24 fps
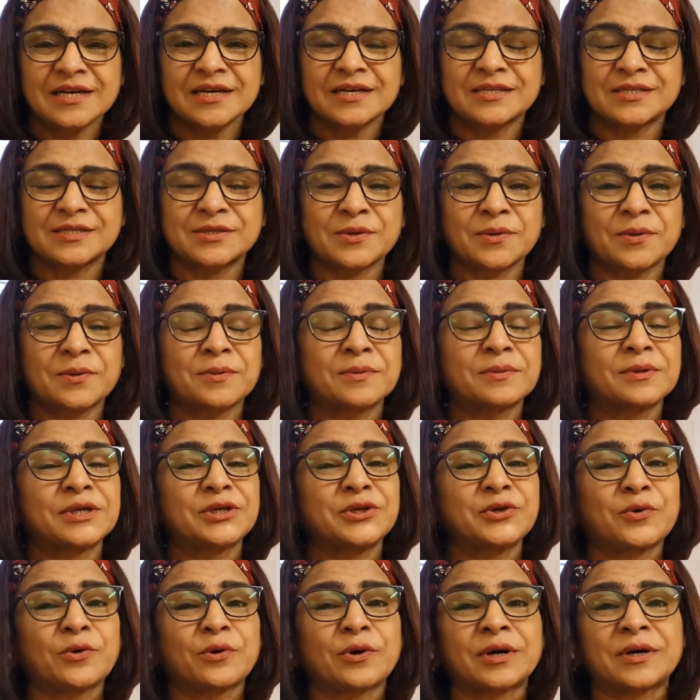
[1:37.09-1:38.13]
So
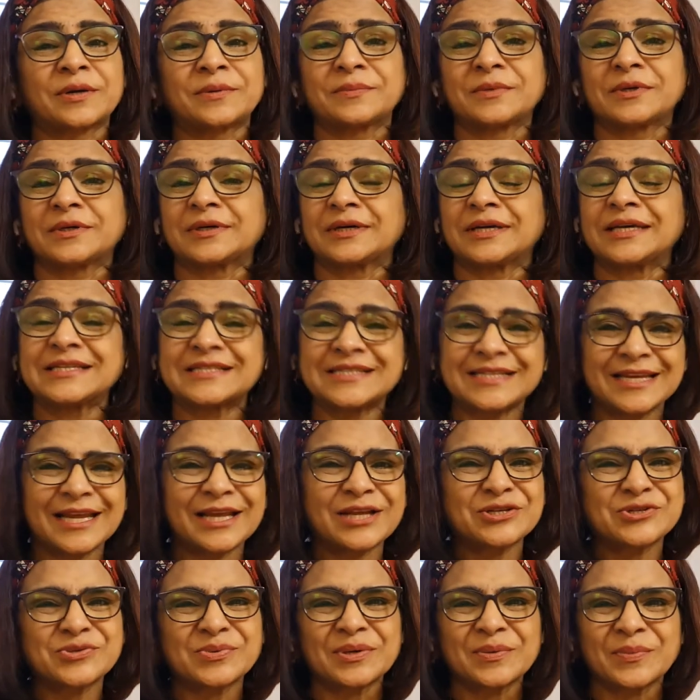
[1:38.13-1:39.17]
your
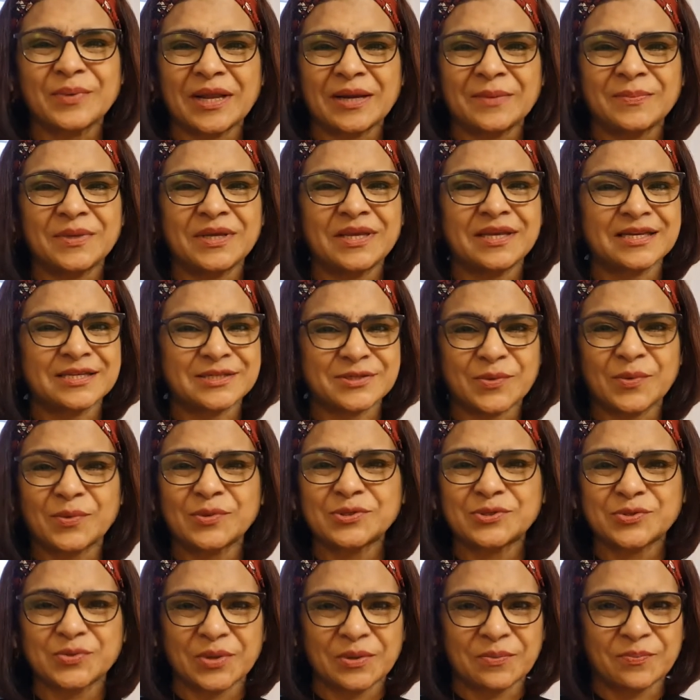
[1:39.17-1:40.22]
intellectual well-being is
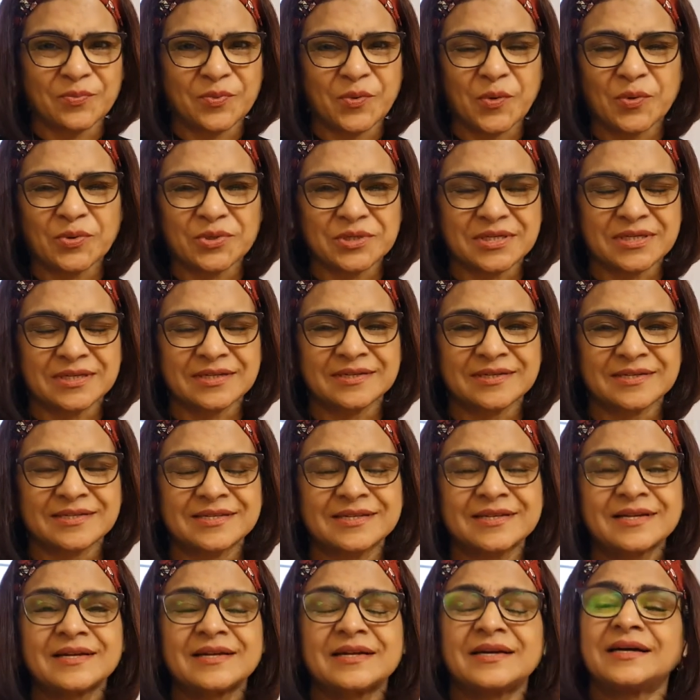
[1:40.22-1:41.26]
also important.
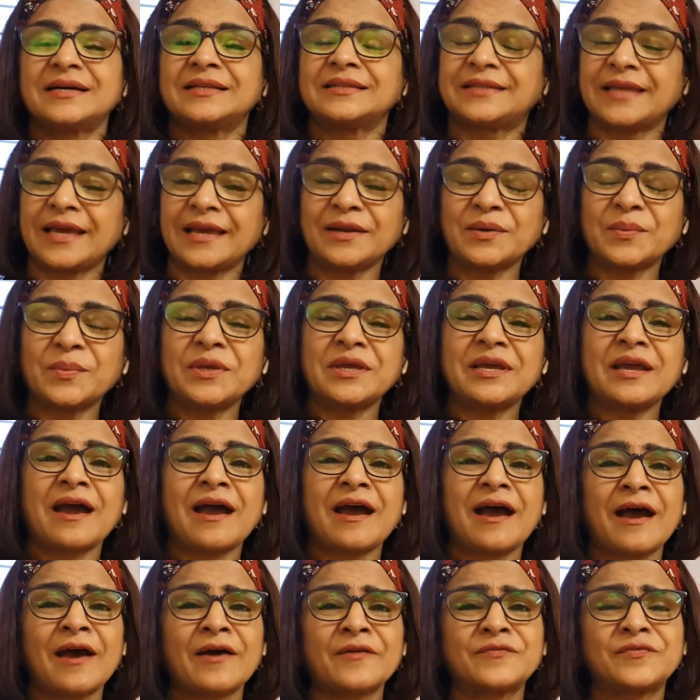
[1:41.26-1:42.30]
Then we
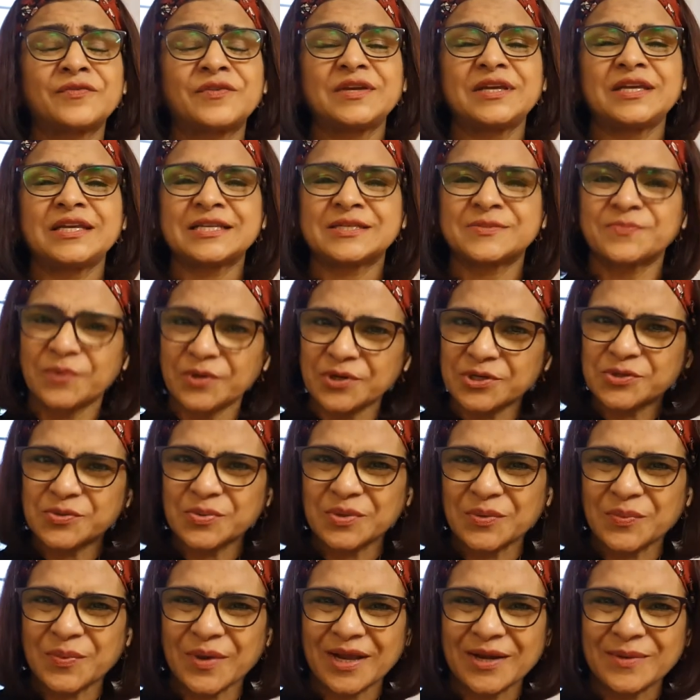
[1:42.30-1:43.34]
have the
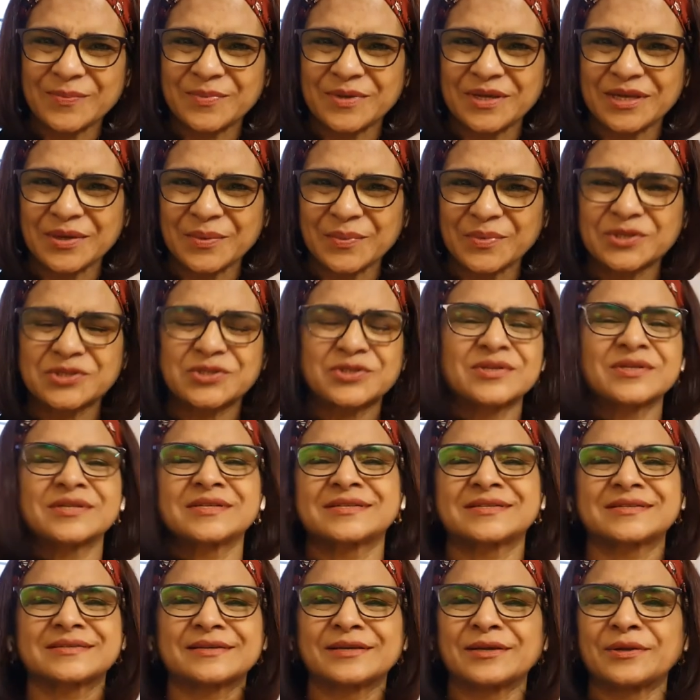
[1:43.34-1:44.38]
spiritual well-being, which
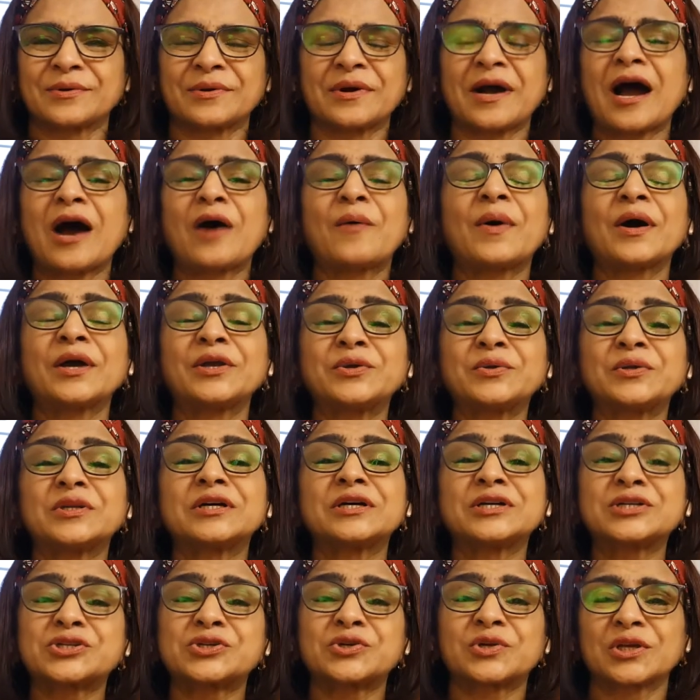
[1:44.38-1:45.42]
is, how are you
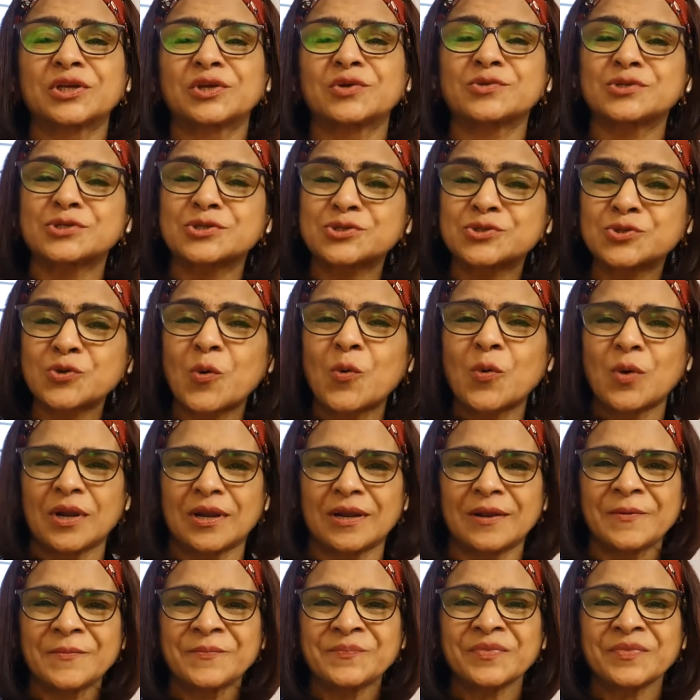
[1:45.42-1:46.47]
nurturing your soul?
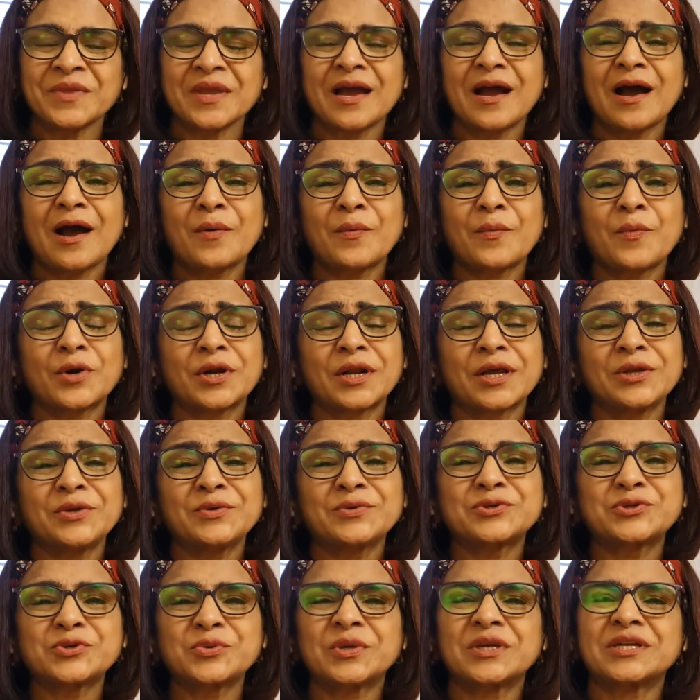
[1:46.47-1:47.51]
What are you
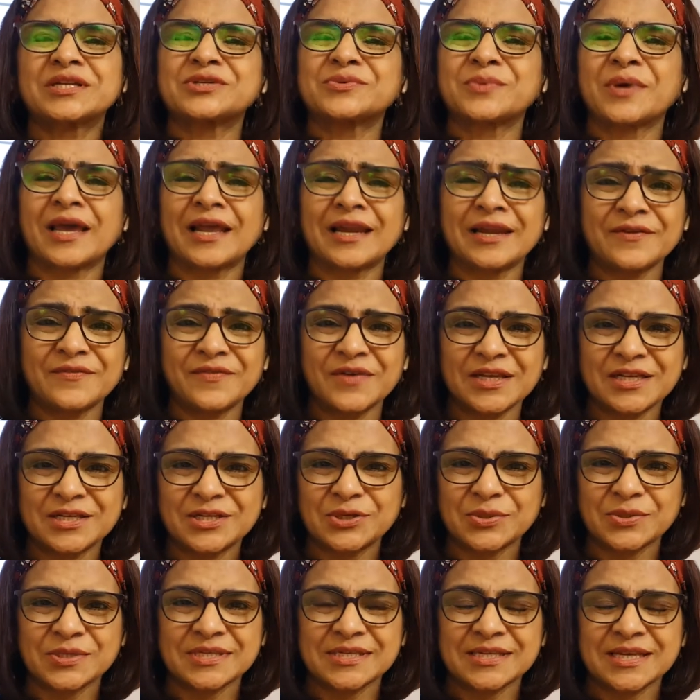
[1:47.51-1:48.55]
doing to elevate
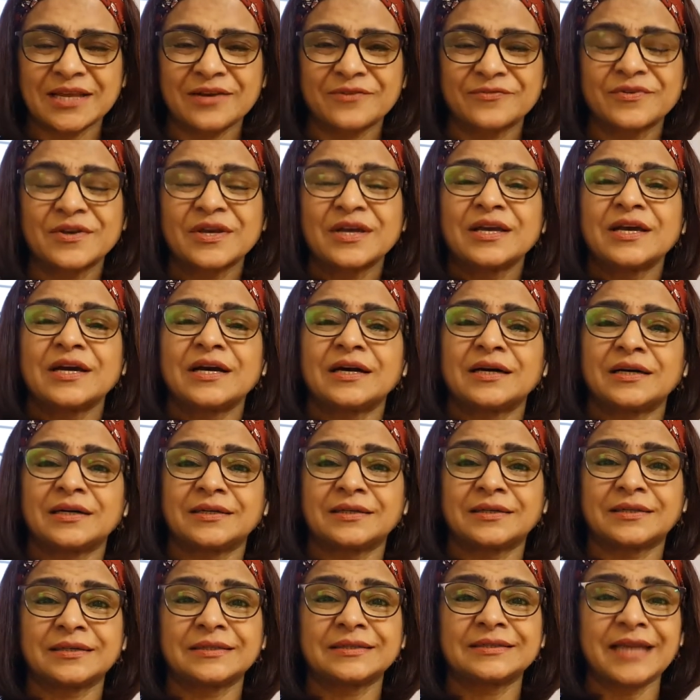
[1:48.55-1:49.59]
yourself?
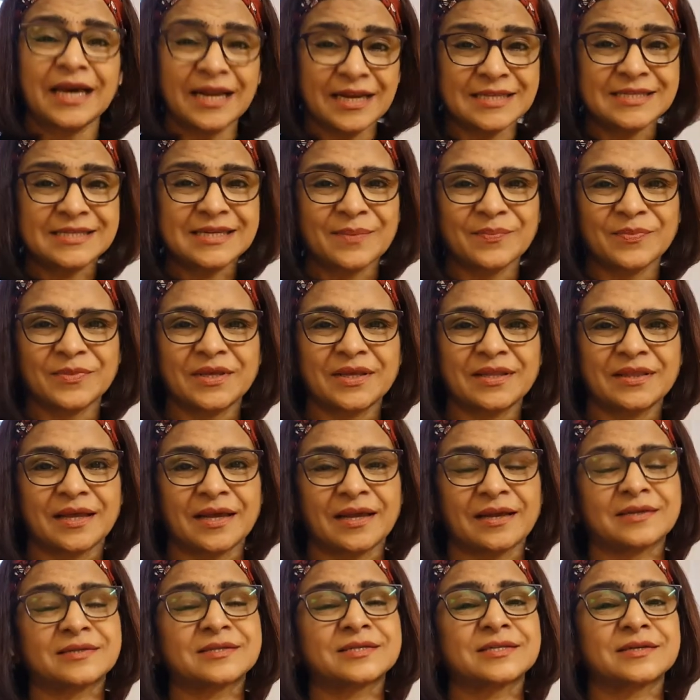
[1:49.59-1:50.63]
That is something
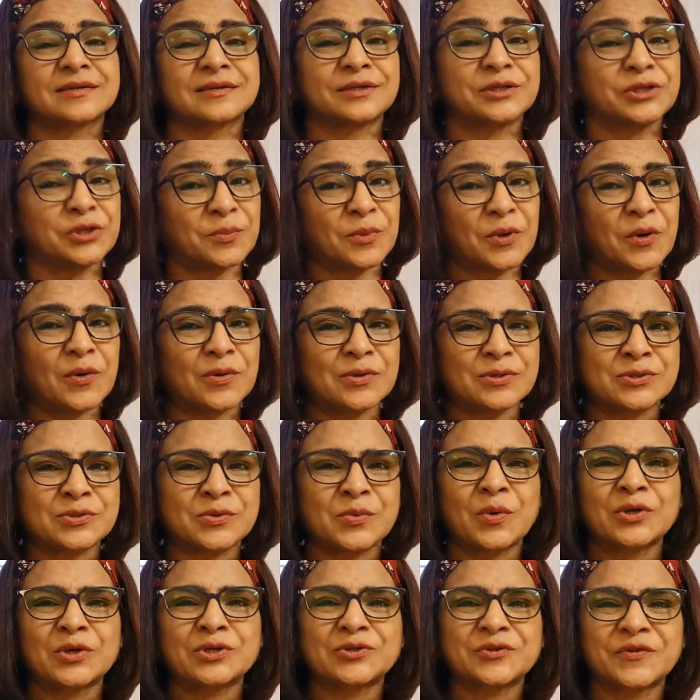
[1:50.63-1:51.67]
that you may also
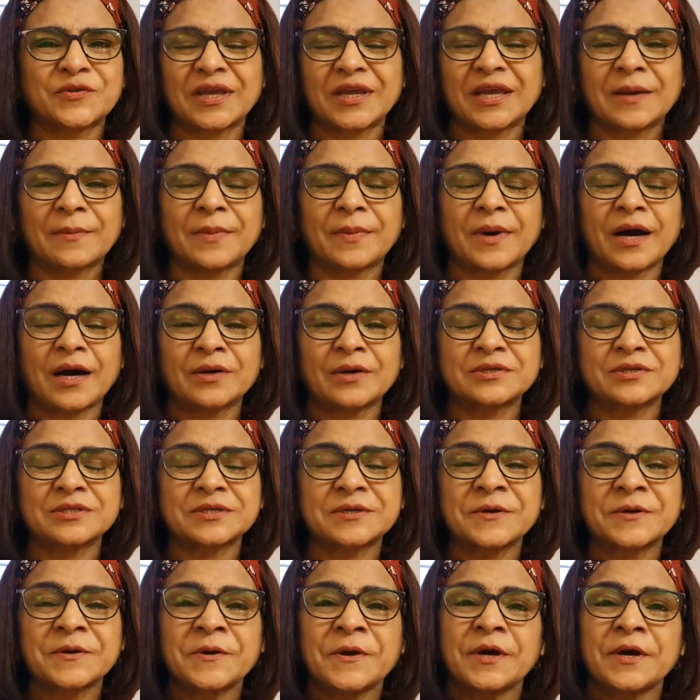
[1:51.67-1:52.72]
want to think about.
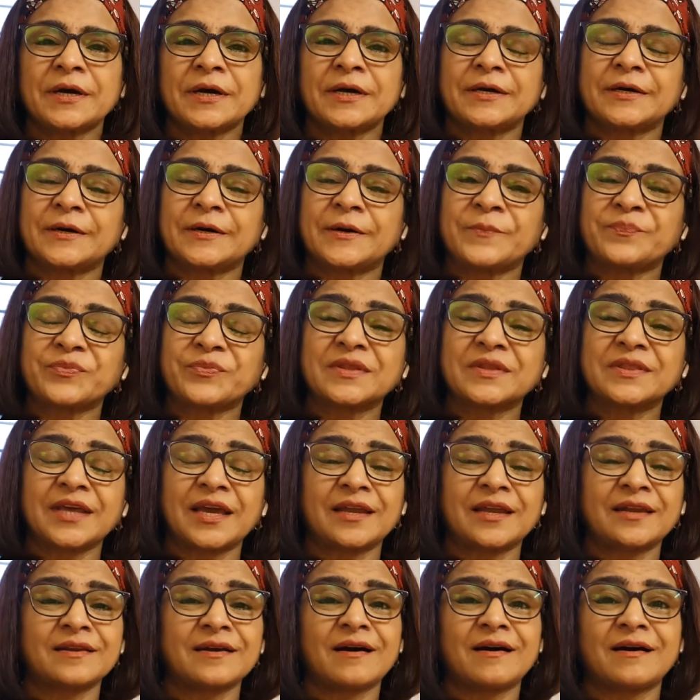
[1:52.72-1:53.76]

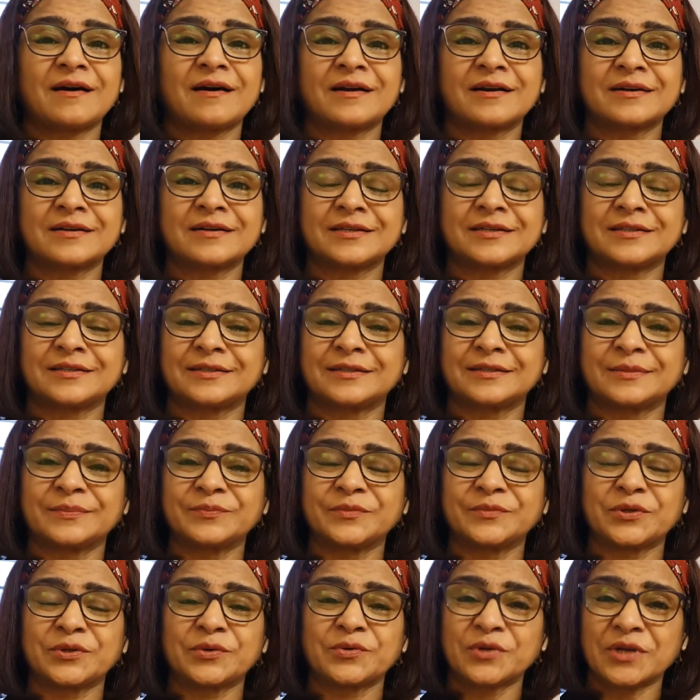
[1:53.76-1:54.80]
Then our
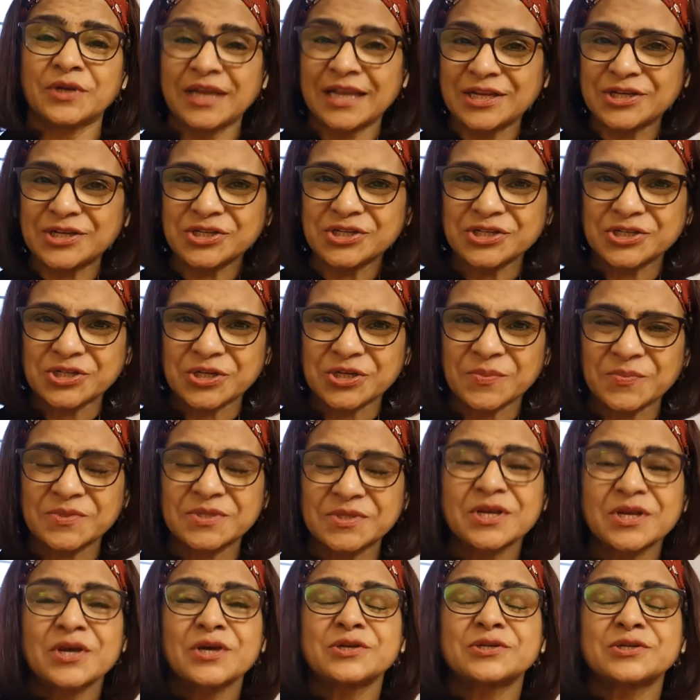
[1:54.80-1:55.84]
relationships.